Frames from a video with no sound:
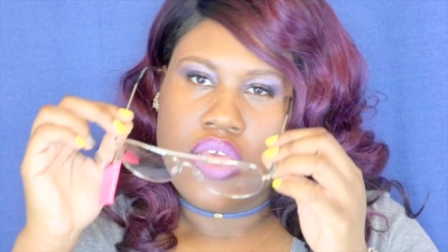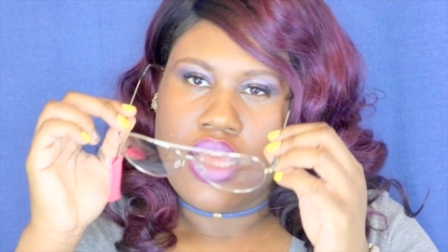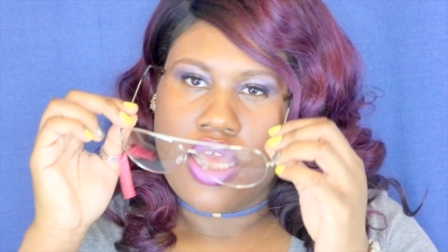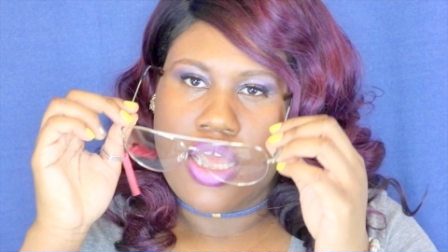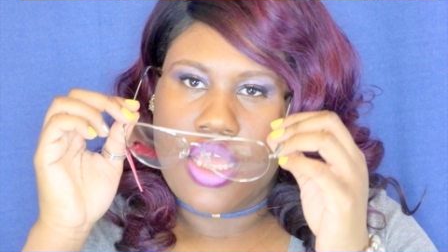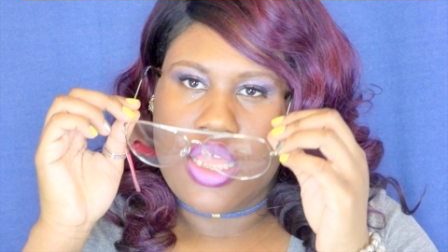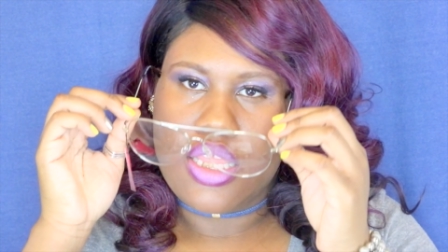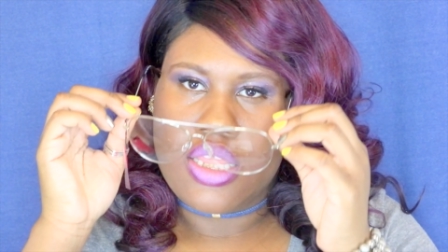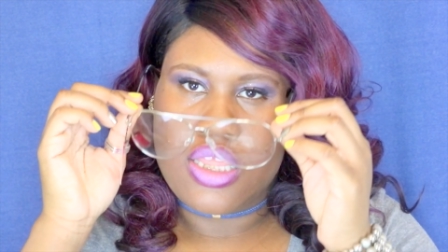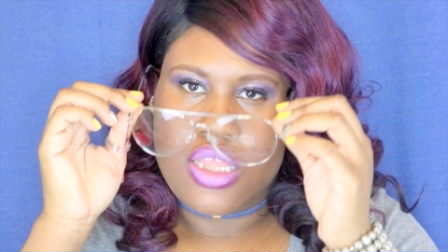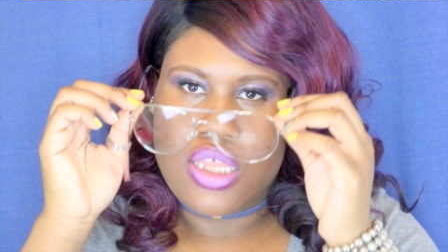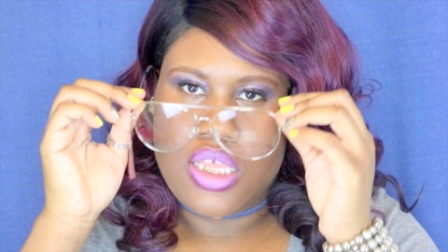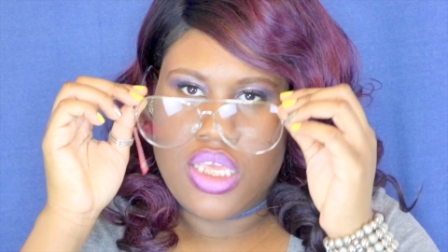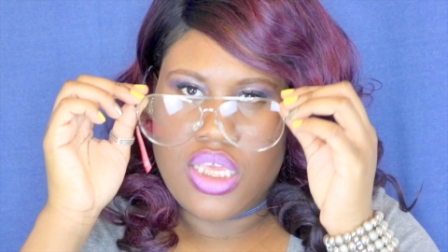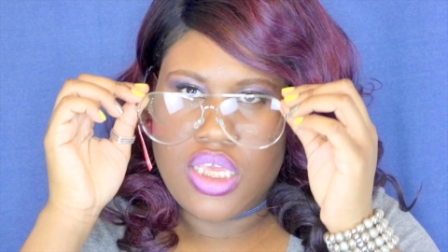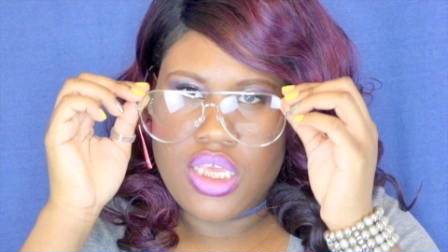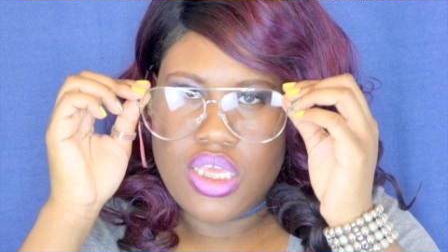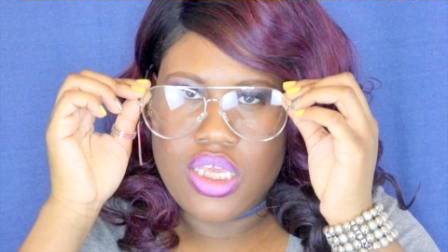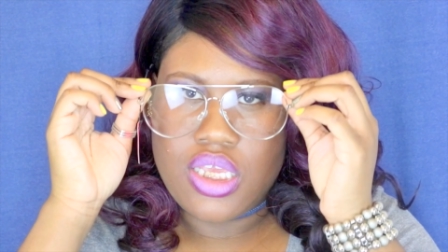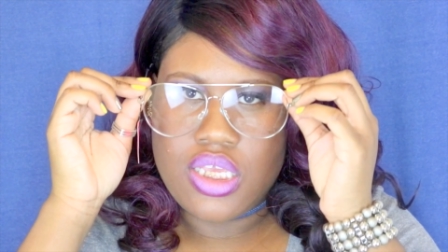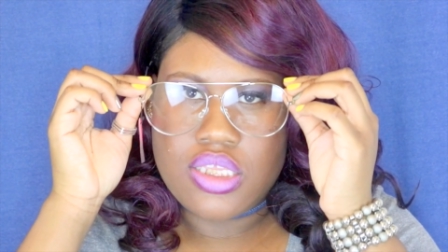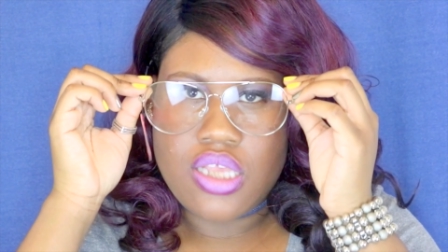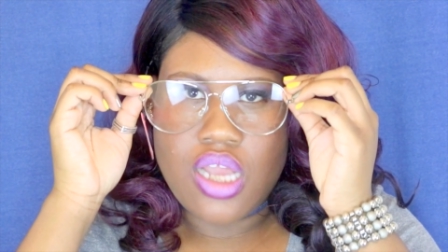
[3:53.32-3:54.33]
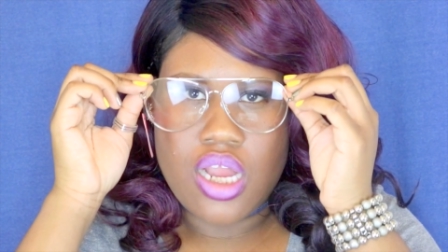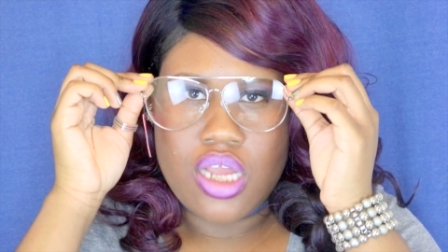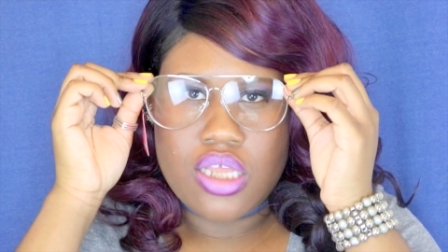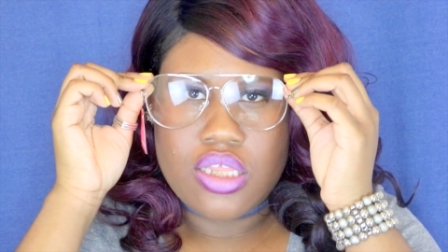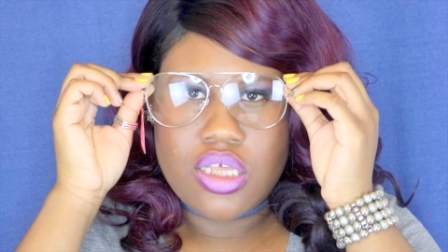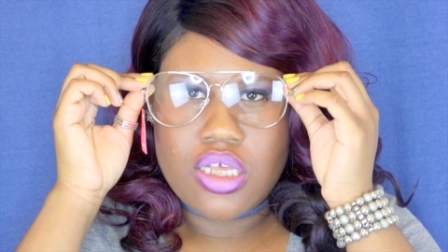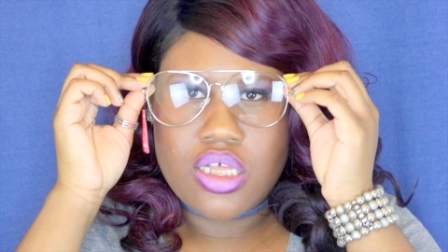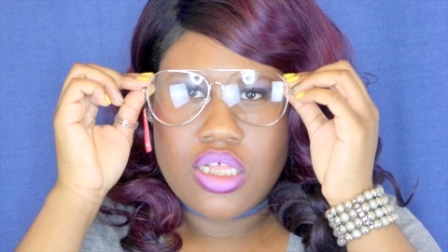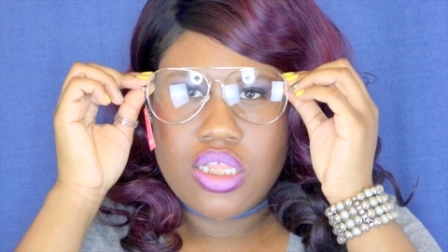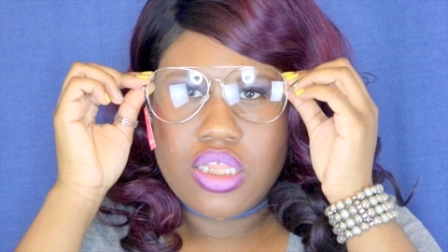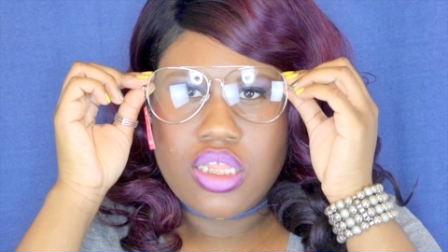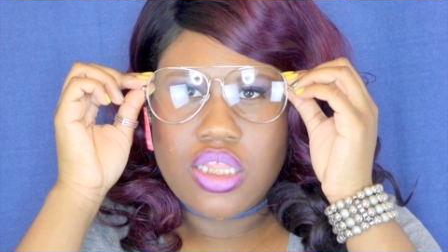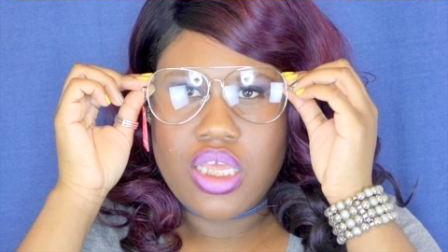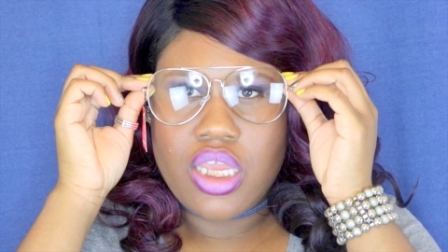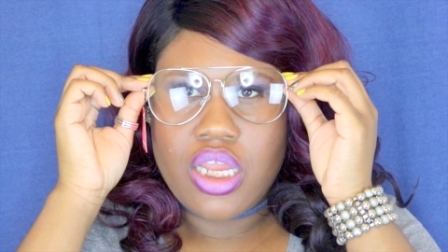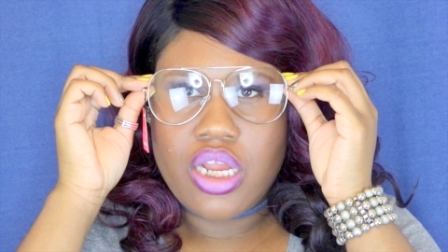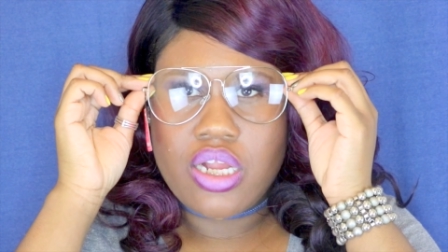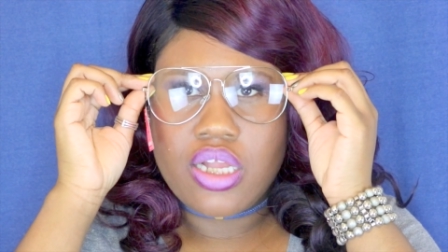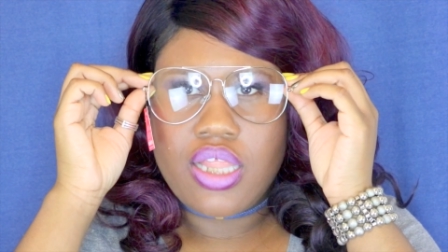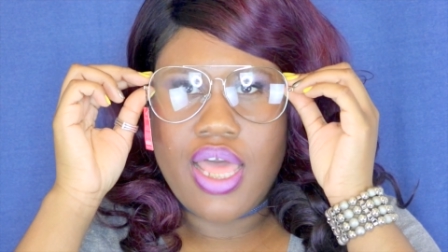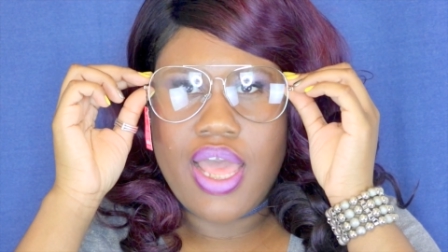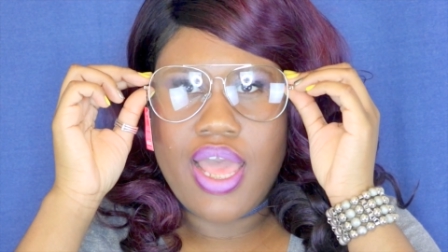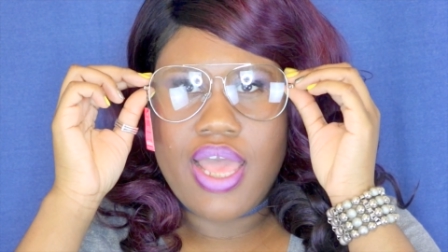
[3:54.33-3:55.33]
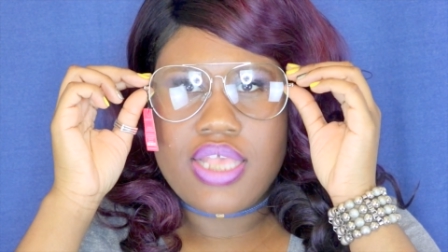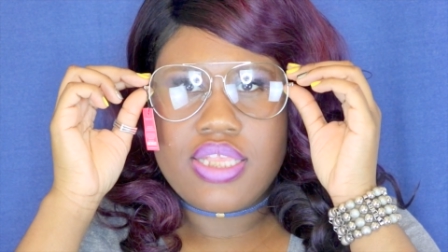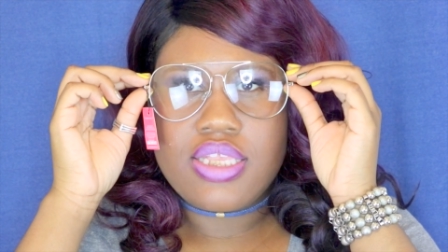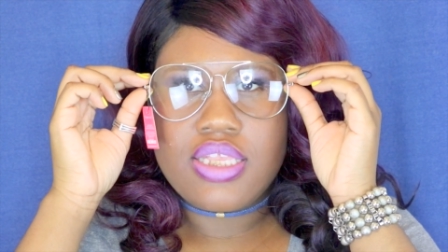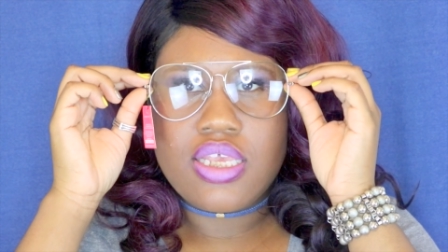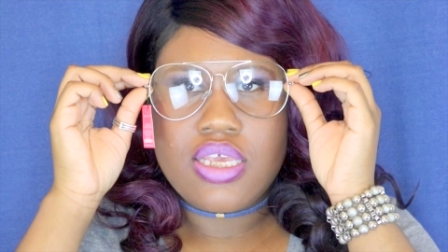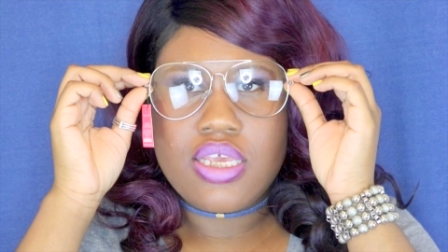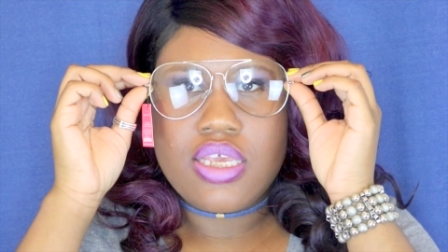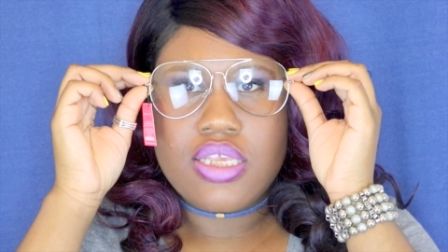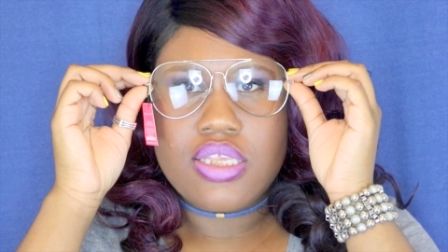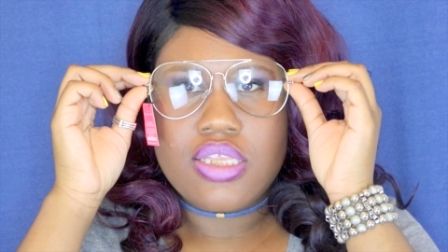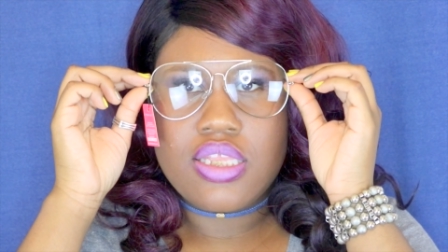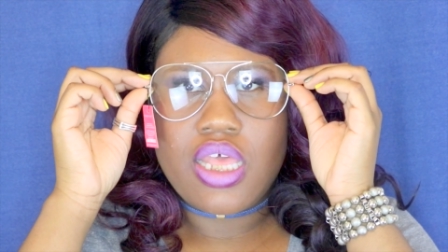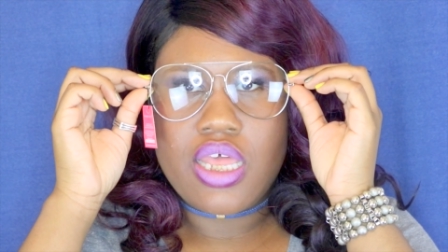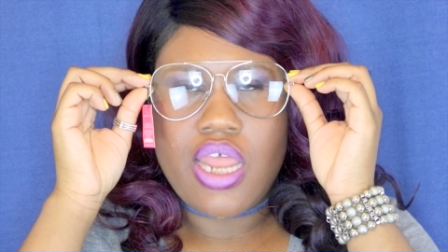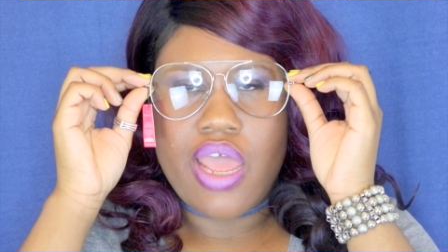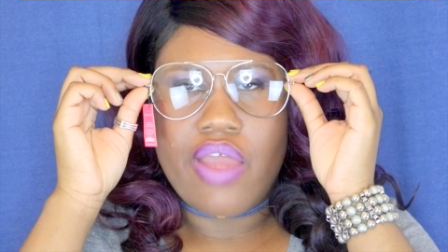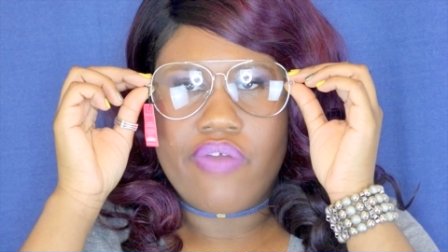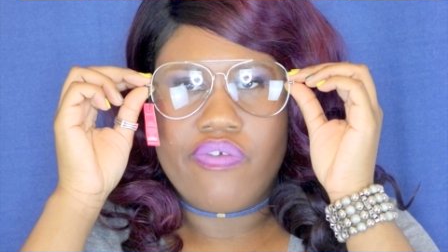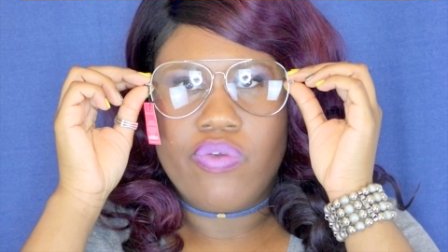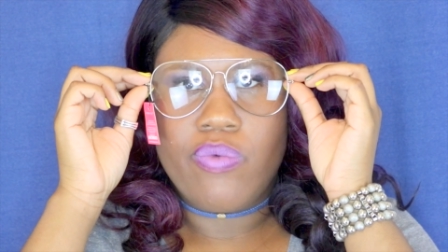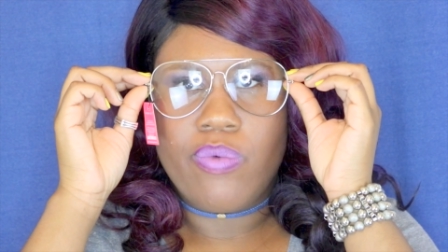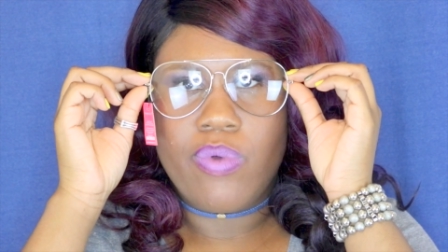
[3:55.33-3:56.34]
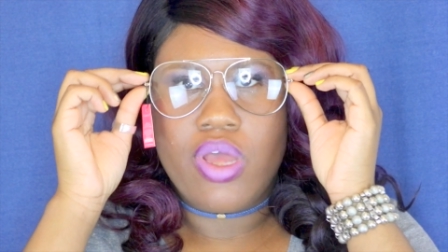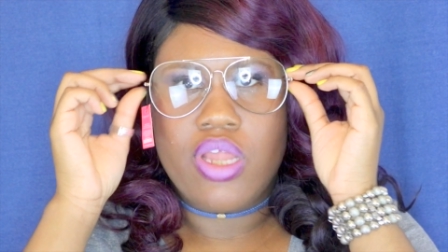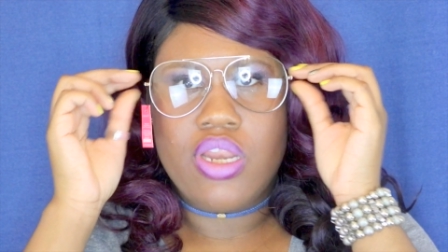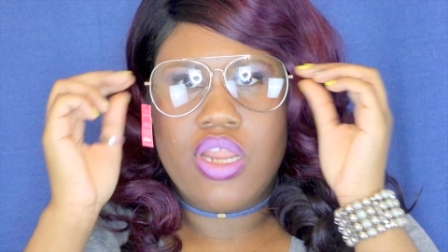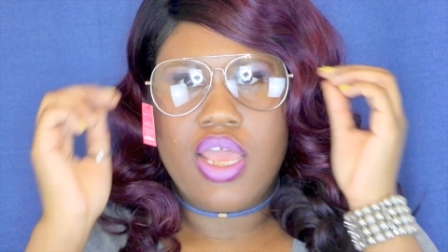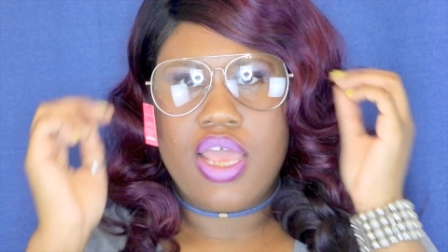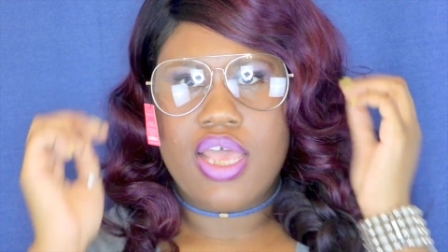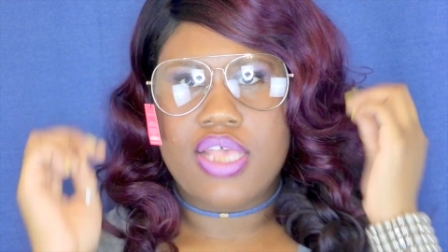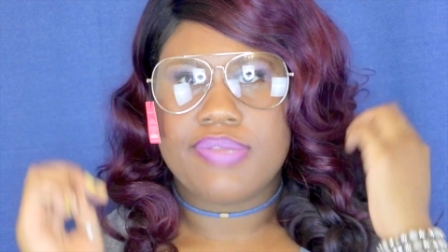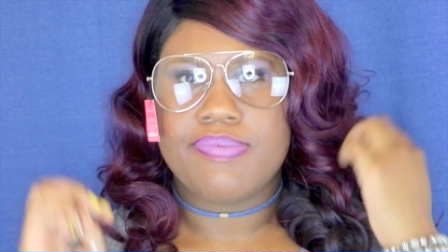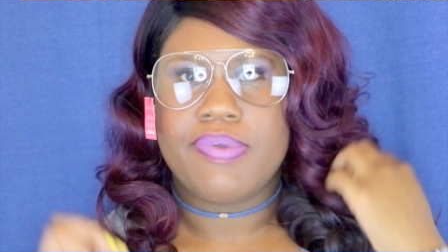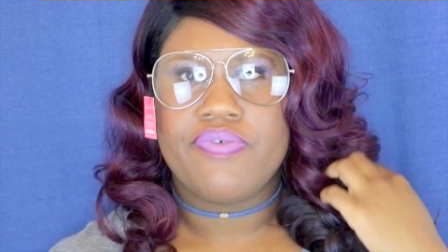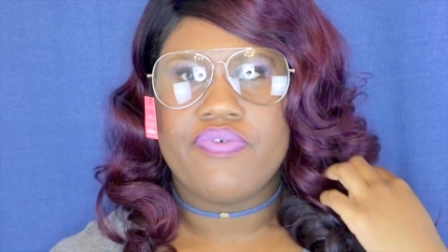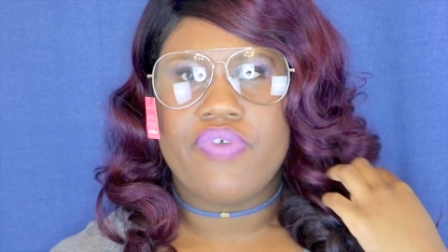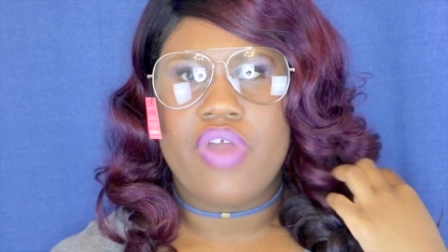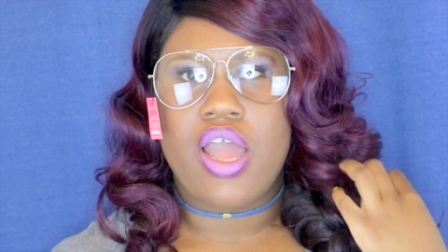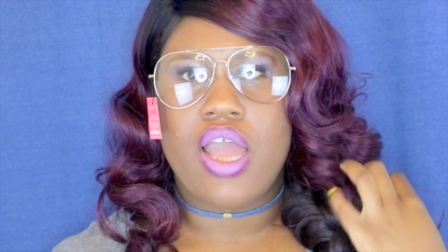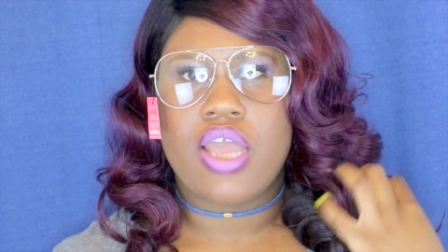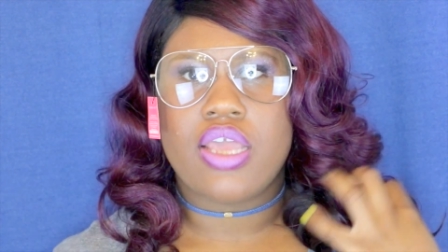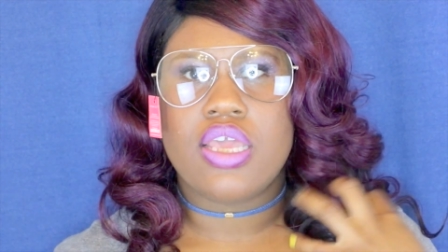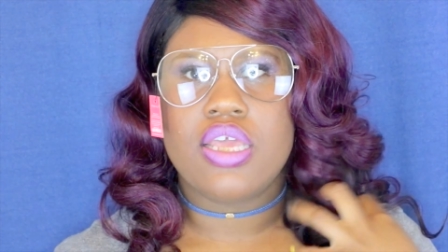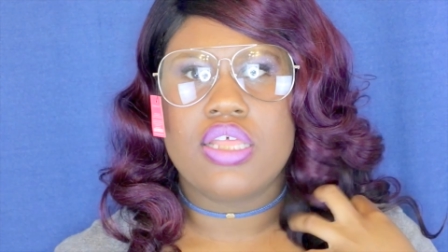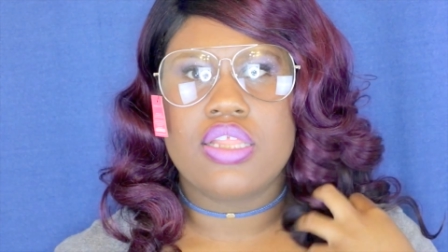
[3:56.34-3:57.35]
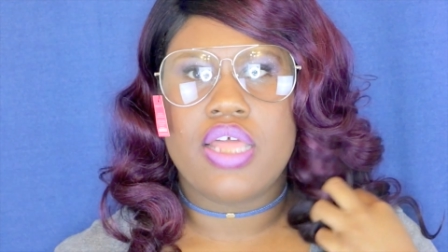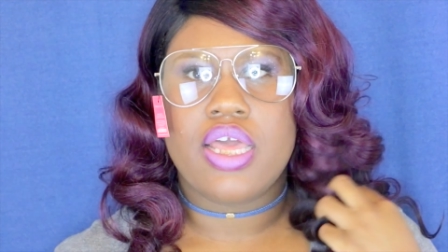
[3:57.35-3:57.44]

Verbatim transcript: and these are the clear glasses that everyone has been rocking,